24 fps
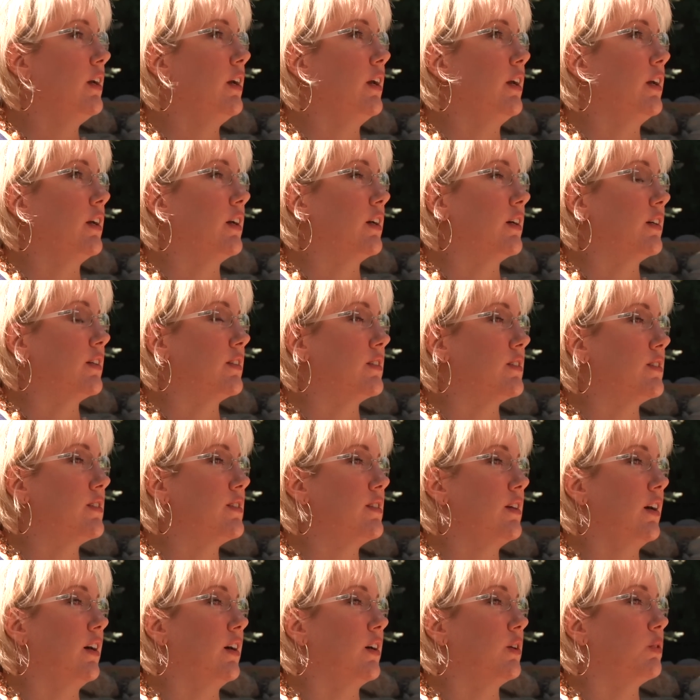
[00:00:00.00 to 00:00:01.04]
and
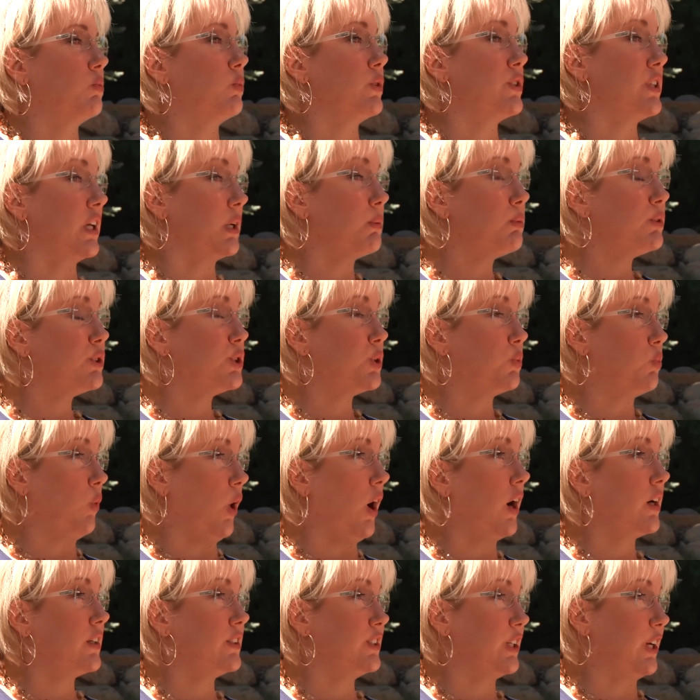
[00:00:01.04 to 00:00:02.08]
uh, was able to
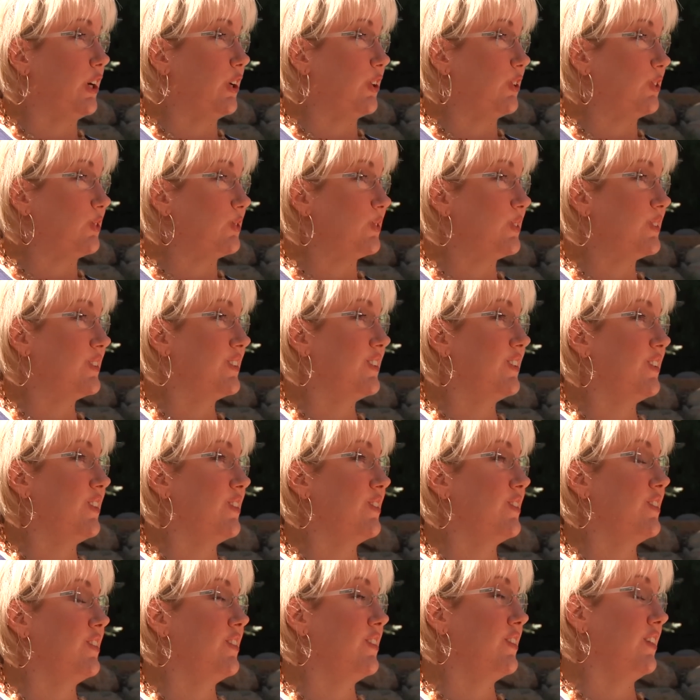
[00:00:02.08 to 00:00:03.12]
walk down
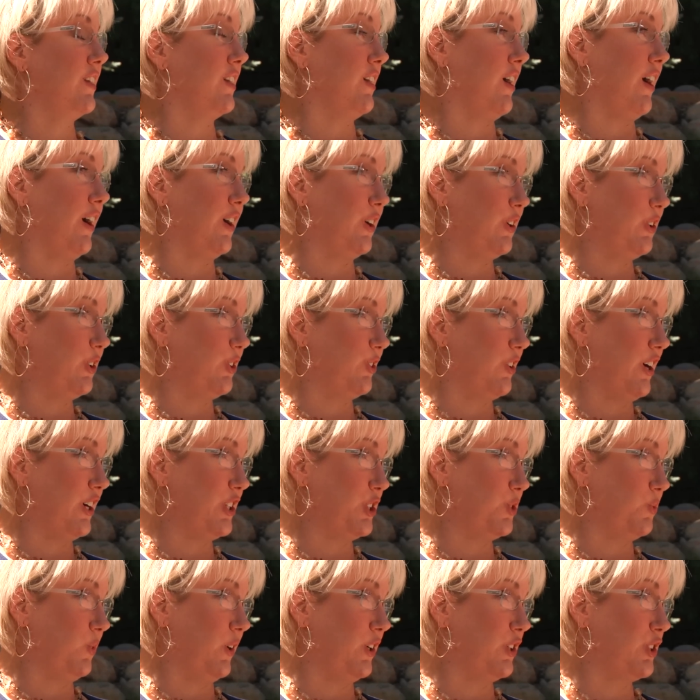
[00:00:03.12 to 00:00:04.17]
the aisle at
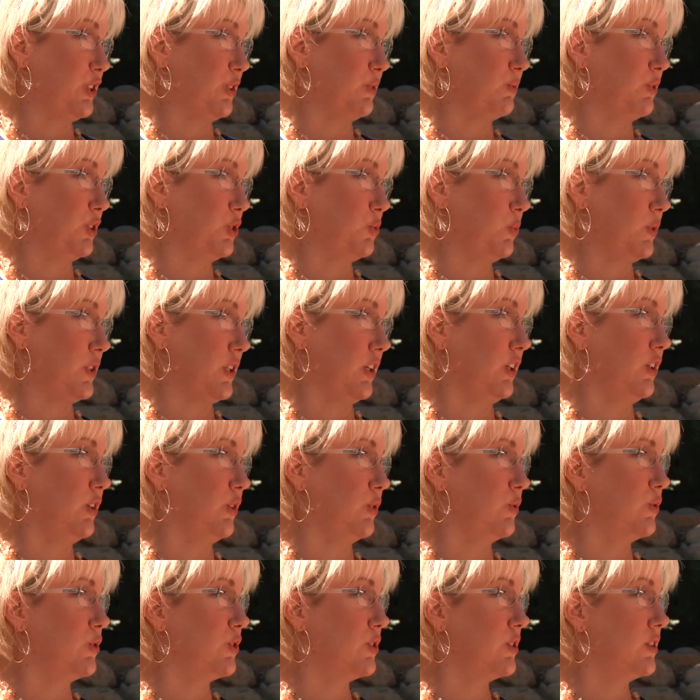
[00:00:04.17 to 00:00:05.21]
graduation, which was a
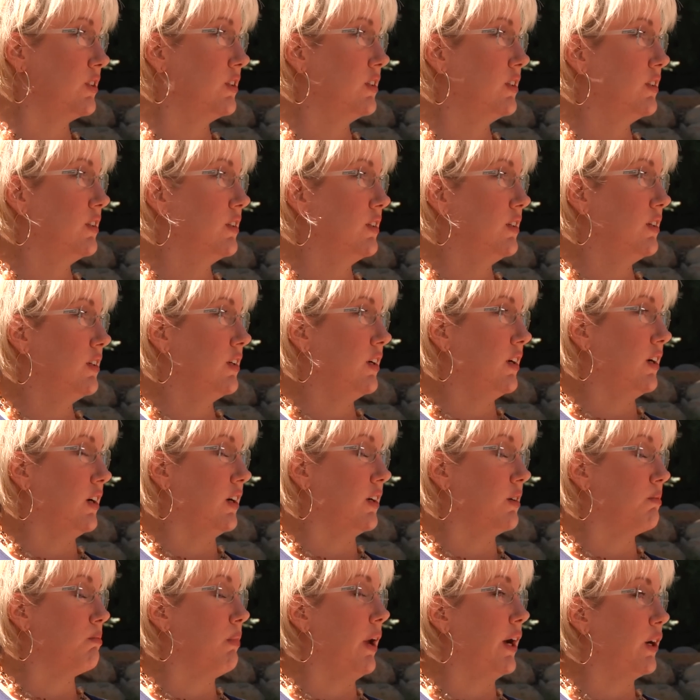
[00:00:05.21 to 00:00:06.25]
huge
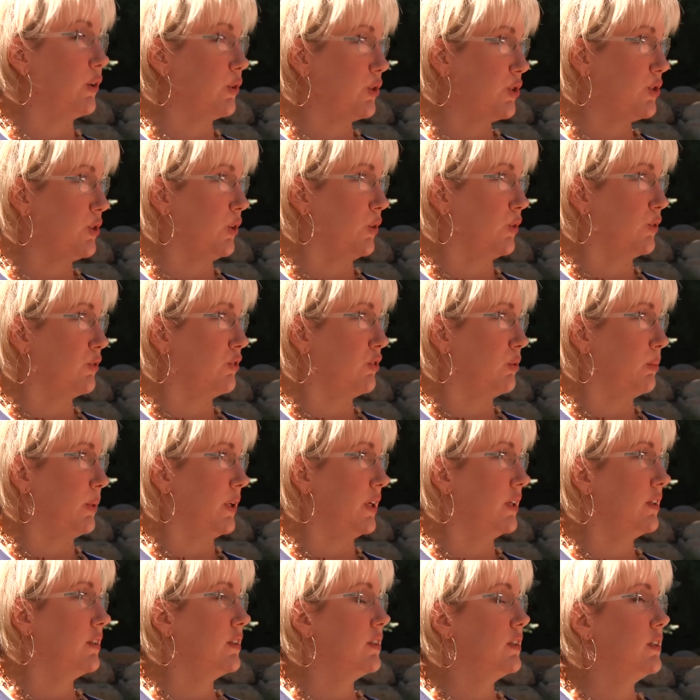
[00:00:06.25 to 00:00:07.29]
uh, milestone for
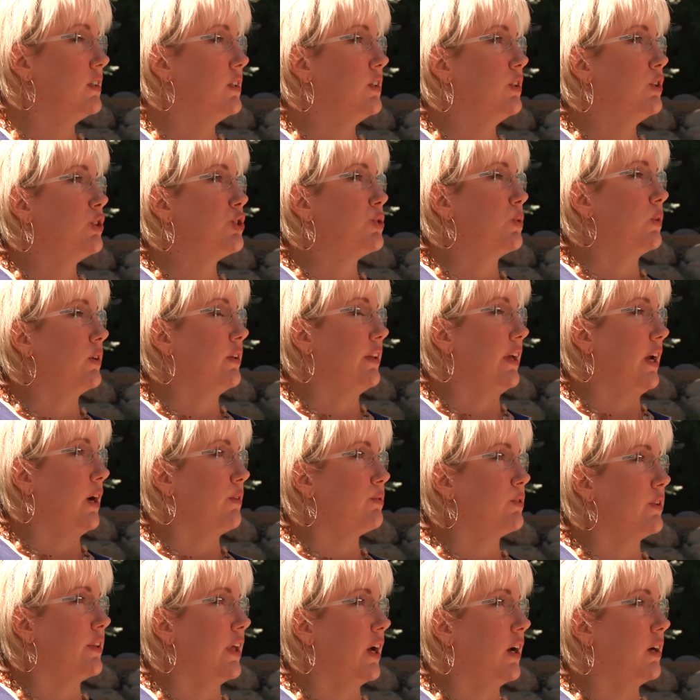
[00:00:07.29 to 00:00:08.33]
me. Shortly
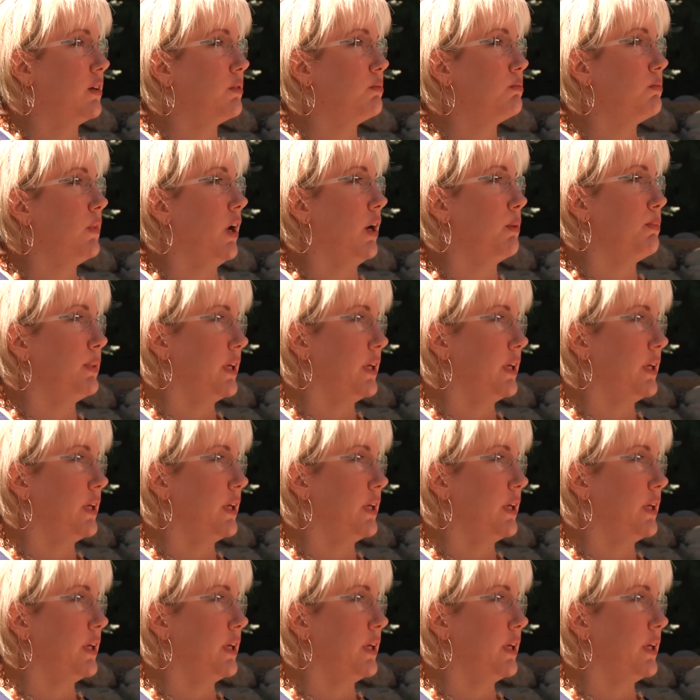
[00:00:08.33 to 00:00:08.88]
after that, I